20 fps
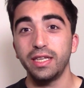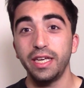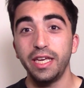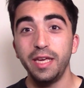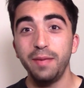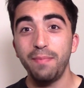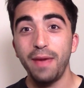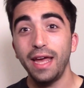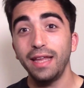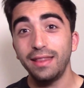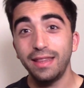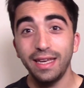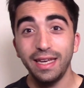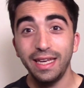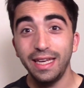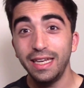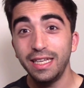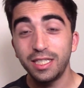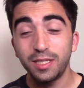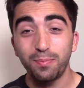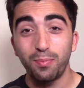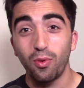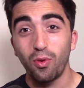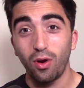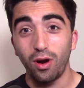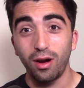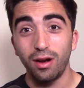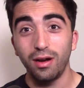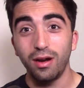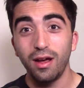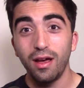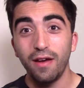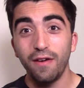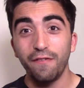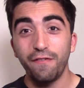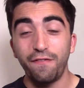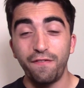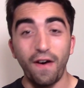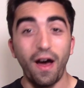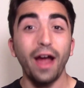He made the Eastbourne
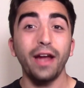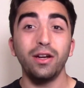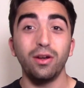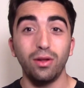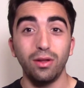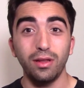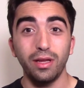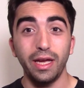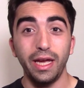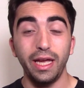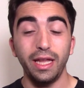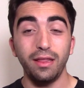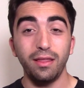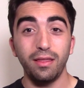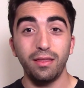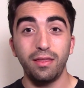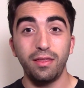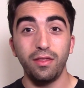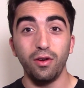final in